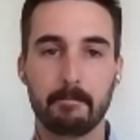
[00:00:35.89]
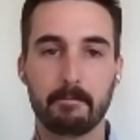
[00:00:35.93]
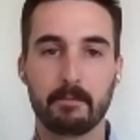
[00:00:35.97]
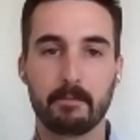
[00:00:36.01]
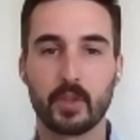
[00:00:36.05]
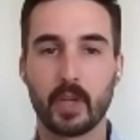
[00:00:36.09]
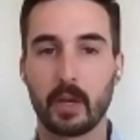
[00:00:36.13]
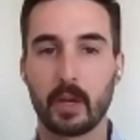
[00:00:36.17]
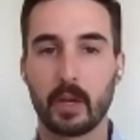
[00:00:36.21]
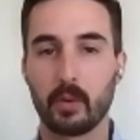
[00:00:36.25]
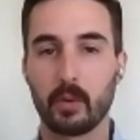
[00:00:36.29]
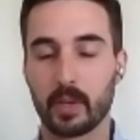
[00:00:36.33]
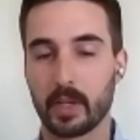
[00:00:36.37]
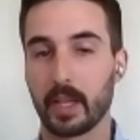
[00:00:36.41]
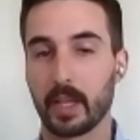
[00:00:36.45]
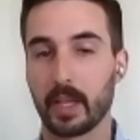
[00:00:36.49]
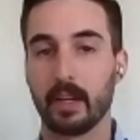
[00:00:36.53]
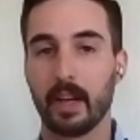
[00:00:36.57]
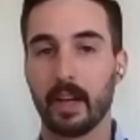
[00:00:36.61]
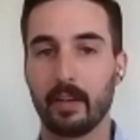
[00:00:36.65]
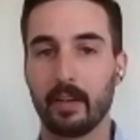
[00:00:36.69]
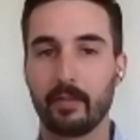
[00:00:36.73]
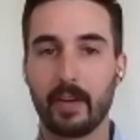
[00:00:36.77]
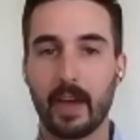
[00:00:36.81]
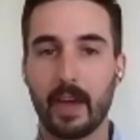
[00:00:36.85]
So I work
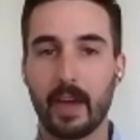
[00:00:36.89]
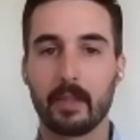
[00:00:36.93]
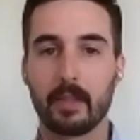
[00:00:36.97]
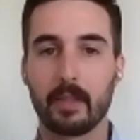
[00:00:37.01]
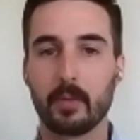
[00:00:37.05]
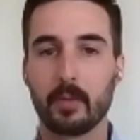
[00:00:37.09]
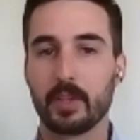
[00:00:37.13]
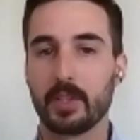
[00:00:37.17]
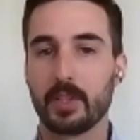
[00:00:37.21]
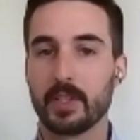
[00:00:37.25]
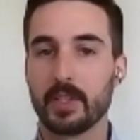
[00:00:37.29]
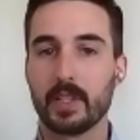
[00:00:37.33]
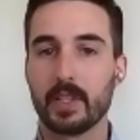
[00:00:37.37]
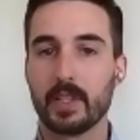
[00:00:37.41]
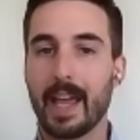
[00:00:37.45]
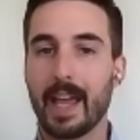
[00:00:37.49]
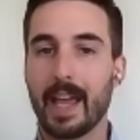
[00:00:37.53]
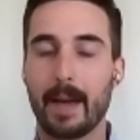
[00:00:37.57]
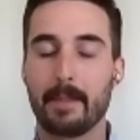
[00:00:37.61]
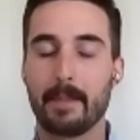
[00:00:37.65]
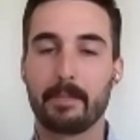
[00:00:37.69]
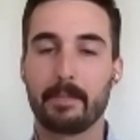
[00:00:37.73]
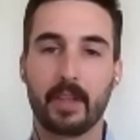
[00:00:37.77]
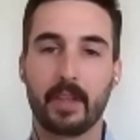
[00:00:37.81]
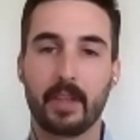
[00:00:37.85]
at Fathom, which is an
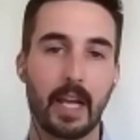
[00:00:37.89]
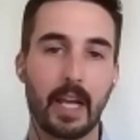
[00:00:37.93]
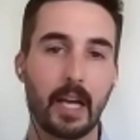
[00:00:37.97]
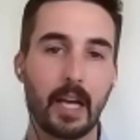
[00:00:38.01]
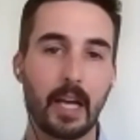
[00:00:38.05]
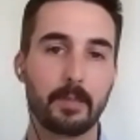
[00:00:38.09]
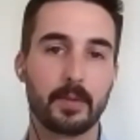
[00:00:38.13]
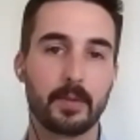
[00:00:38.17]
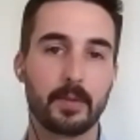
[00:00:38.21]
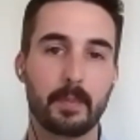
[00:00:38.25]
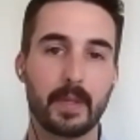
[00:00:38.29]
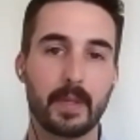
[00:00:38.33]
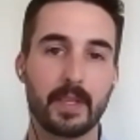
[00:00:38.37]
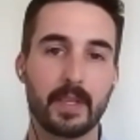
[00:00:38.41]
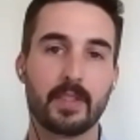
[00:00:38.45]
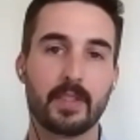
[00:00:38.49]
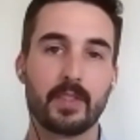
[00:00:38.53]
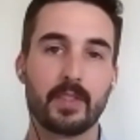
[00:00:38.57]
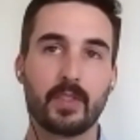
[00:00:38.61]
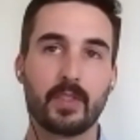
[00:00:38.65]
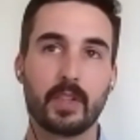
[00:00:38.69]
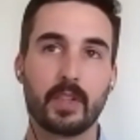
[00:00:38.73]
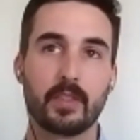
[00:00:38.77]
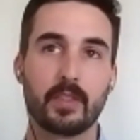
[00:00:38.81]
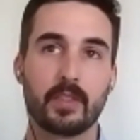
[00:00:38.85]
app that helps
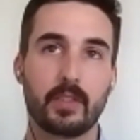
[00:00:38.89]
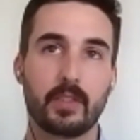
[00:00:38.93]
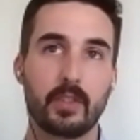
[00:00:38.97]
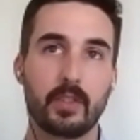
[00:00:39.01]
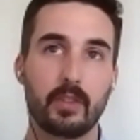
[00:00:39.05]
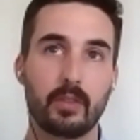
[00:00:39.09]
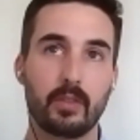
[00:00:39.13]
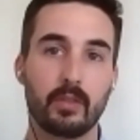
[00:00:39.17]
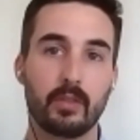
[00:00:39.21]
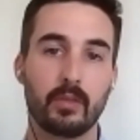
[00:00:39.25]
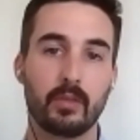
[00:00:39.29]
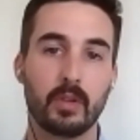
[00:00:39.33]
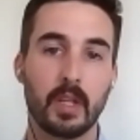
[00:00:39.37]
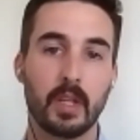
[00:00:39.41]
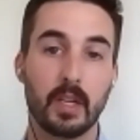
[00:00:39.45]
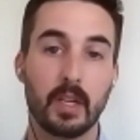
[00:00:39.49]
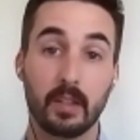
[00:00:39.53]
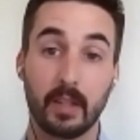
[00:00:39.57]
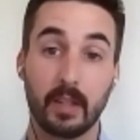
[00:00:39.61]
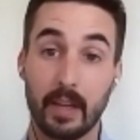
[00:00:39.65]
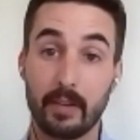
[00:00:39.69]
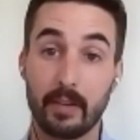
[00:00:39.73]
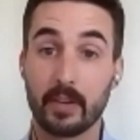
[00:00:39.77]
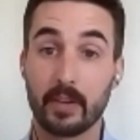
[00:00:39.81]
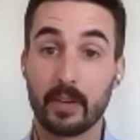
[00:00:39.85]
businesses to
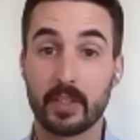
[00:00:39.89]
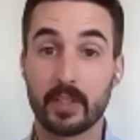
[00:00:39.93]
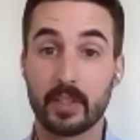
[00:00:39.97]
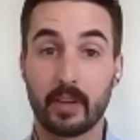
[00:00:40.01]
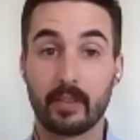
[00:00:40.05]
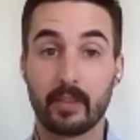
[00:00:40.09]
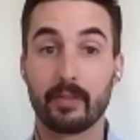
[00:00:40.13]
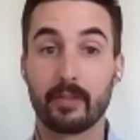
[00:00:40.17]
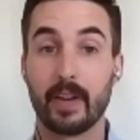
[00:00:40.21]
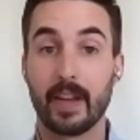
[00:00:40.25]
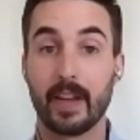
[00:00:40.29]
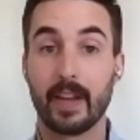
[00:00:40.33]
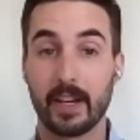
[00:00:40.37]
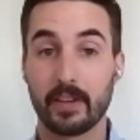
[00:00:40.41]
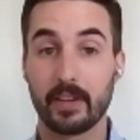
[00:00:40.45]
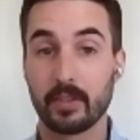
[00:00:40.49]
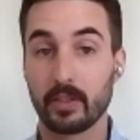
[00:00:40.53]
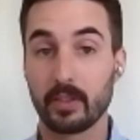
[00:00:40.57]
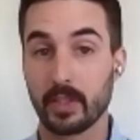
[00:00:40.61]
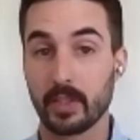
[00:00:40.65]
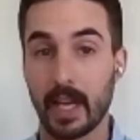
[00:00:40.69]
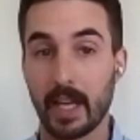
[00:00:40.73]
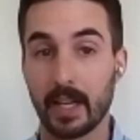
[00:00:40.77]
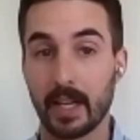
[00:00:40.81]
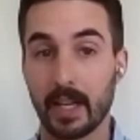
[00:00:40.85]
leverage their
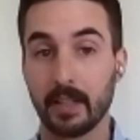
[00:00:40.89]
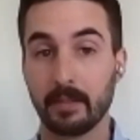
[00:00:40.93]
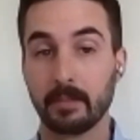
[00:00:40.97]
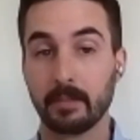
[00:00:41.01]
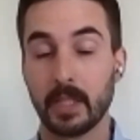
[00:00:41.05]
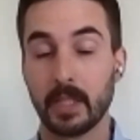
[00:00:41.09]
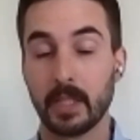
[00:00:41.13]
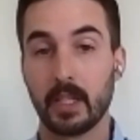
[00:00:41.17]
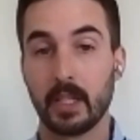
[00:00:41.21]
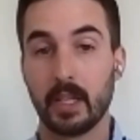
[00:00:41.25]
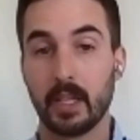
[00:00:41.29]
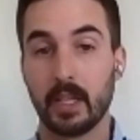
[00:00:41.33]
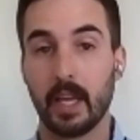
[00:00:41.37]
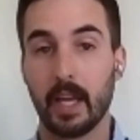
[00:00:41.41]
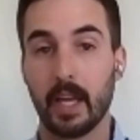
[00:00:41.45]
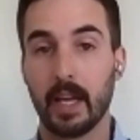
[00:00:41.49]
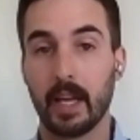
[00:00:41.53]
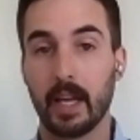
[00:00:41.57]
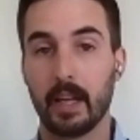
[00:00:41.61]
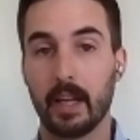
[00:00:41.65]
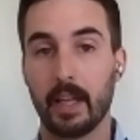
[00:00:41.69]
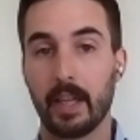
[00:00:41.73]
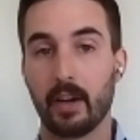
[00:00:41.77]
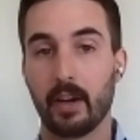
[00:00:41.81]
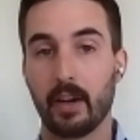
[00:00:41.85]
financial data
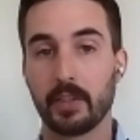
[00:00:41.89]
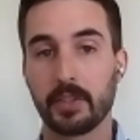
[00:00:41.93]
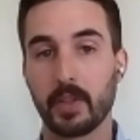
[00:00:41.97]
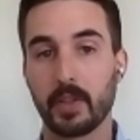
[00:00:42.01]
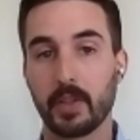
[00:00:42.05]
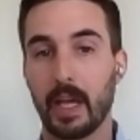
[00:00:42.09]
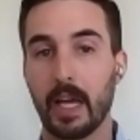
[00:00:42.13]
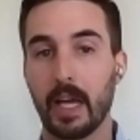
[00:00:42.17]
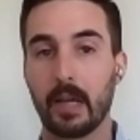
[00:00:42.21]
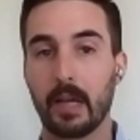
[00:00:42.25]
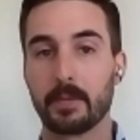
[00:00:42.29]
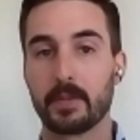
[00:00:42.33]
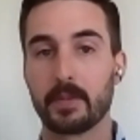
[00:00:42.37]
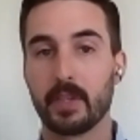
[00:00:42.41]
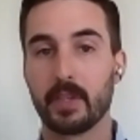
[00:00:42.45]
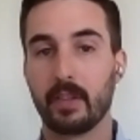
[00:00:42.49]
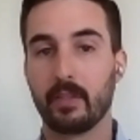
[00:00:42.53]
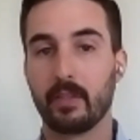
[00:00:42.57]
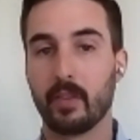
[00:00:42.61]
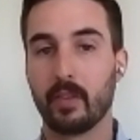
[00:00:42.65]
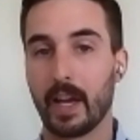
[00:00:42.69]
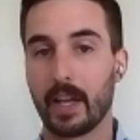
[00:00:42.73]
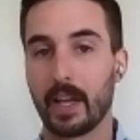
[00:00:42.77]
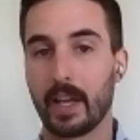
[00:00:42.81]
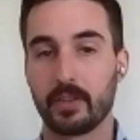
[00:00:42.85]
and also helps
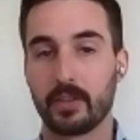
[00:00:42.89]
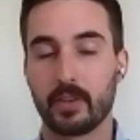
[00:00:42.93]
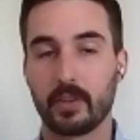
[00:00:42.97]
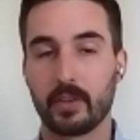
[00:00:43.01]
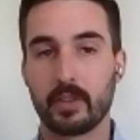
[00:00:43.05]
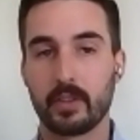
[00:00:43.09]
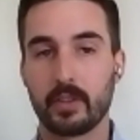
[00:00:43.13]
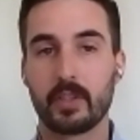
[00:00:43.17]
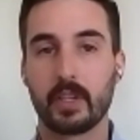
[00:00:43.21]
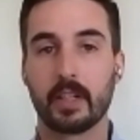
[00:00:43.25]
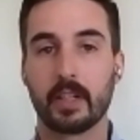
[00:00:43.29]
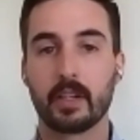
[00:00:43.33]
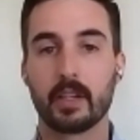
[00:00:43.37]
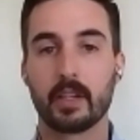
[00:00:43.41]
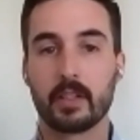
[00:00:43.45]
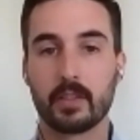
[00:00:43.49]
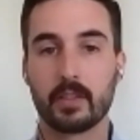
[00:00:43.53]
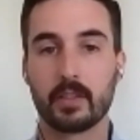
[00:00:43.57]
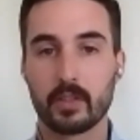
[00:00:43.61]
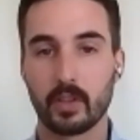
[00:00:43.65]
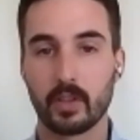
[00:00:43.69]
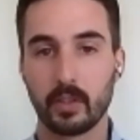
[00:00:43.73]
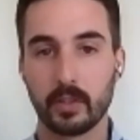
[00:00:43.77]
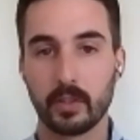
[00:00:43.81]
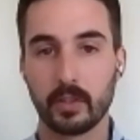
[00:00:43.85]
advisors and
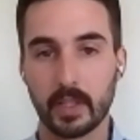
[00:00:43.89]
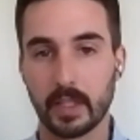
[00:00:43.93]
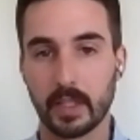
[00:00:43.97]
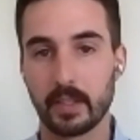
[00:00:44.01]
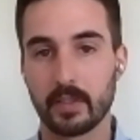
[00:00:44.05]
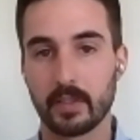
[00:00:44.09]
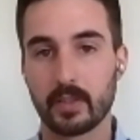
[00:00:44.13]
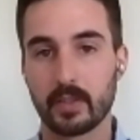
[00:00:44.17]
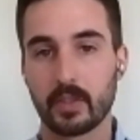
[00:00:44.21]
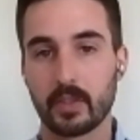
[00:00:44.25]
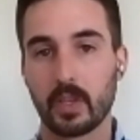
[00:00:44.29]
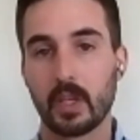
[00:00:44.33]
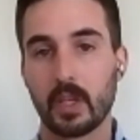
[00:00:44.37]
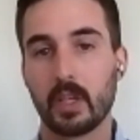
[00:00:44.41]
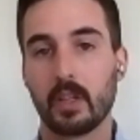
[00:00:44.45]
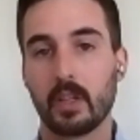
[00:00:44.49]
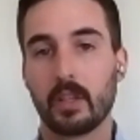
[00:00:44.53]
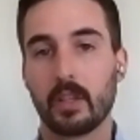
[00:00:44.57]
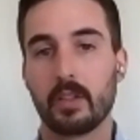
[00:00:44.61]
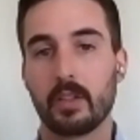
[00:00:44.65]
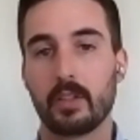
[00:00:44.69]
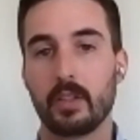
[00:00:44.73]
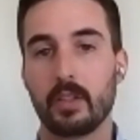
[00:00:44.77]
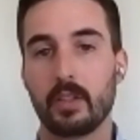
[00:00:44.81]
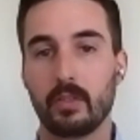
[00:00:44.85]
consultants
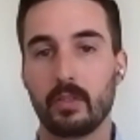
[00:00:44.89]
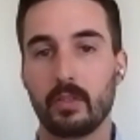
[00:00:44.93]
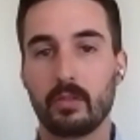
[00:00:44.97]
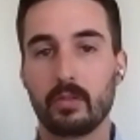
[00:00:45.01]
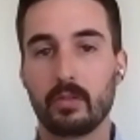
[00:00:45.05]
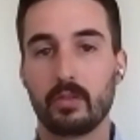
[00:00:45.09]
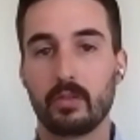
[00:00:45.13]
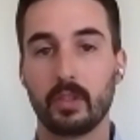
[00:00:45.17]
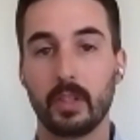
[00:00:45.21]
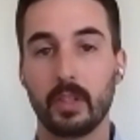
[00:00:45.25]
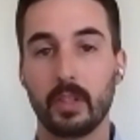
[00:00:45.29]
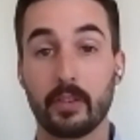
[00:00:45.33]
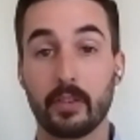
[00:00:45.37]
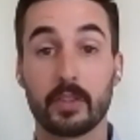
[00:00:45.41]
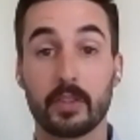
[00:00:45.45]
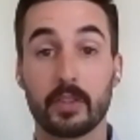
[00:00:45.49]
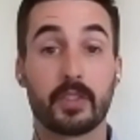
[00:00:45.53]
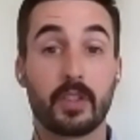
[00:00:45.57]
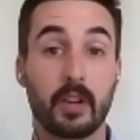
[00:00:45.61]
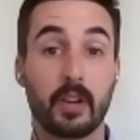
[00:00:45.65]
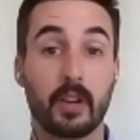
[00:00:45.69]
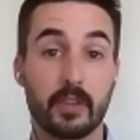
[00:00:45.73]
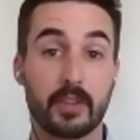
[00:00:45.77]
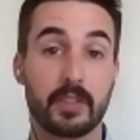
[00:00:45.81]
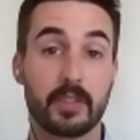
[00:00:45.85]
to deliver
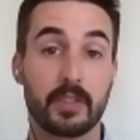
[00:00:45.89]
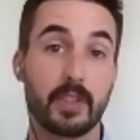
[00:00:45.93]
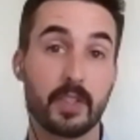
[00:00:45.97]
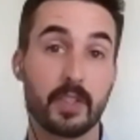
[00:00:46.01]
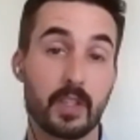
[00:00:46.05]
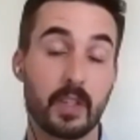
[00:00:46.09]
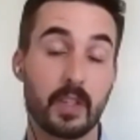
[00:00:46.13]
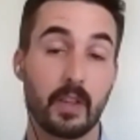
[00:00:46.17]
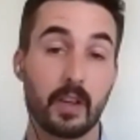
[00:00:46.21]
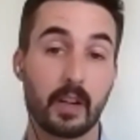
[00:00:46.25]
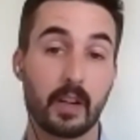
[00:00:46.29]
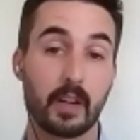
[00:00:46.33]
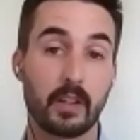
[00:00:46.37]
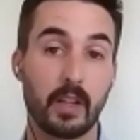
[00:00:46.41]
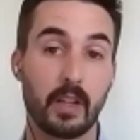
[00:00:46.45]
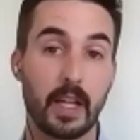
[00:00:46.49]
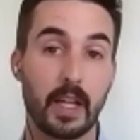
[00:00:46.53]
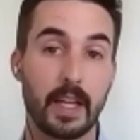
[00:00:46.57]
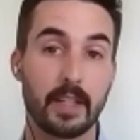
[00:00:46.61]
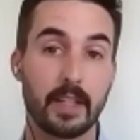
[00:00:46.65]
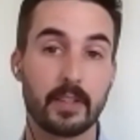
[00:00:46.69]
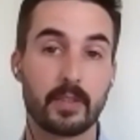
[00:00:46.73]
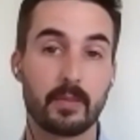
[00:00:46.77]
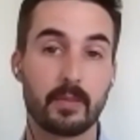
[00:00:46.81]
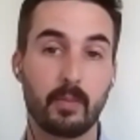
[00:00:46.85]
services to their
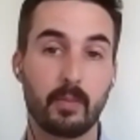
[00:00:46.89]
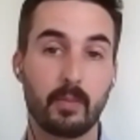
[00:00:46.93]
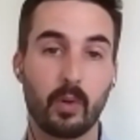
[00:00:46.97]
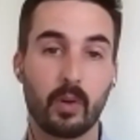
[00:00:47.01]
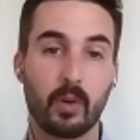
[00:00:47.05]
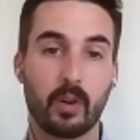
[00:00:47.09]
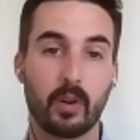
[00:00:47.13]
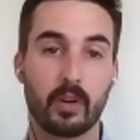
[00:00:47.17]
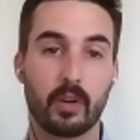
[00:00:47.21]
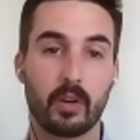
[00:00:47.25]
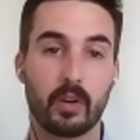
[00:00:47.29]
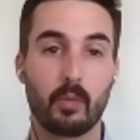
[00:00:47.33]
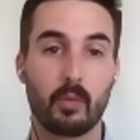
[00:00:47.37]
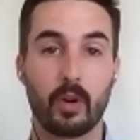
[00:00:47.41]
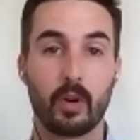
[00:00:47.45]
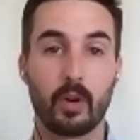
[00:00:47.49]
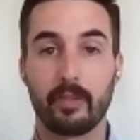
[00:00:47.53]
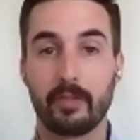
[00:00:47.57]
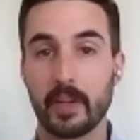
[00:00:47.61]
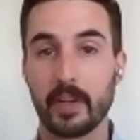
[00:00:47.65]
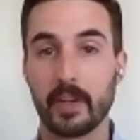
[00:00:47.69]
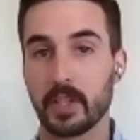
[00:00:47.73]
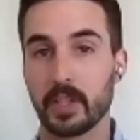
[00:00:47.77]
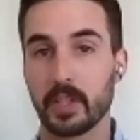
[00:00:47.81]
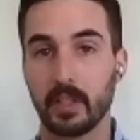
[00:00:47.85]
clients more
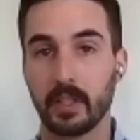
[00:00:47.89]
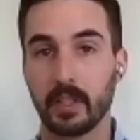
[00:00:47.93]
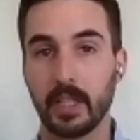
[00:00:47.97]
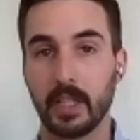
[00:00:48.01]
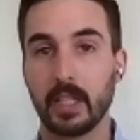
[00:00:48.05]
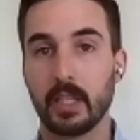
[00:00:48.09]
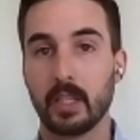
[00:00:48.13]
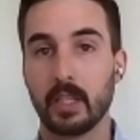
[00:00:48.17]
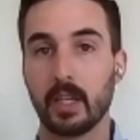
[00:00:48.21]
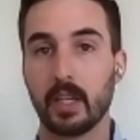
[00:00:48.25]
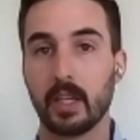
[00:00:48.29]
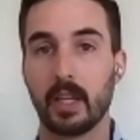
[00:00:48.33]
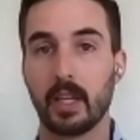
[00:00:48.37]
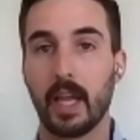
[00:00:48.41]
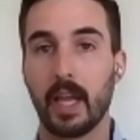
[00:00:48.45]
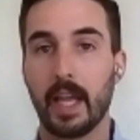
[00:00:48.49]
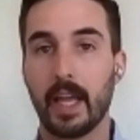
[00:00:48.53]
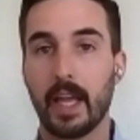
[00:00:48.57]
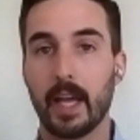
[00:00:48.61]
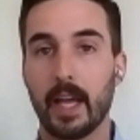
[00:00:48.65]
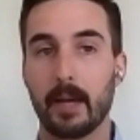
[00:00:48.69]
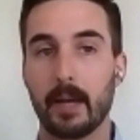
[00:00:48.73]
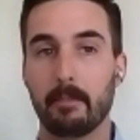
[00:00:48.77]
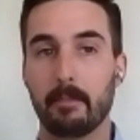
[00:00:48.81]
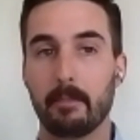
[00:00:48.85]
efficiently
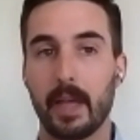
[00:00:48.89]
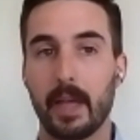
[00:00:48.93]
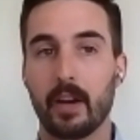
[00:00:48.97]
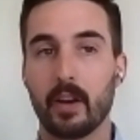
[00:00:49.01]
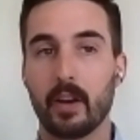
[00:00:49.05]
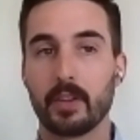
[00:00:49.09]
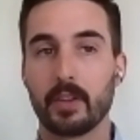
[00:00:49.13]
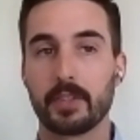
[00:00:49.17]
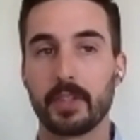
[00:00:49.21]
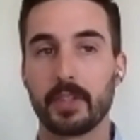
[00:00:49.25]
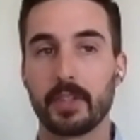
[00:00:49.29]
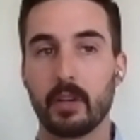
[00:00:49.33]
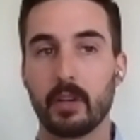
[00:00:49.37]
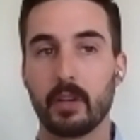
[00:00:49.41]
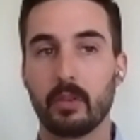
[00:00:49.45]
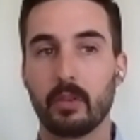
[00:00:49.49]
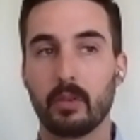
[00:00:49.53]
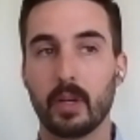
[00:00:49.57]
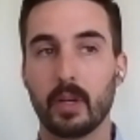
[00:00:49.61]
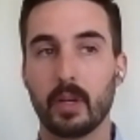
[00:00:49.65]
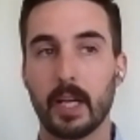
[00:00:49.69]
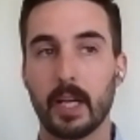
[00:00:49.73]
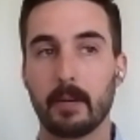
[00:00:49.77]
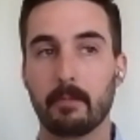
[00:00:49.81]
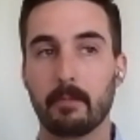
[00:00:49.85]
and
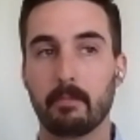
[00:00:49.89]
also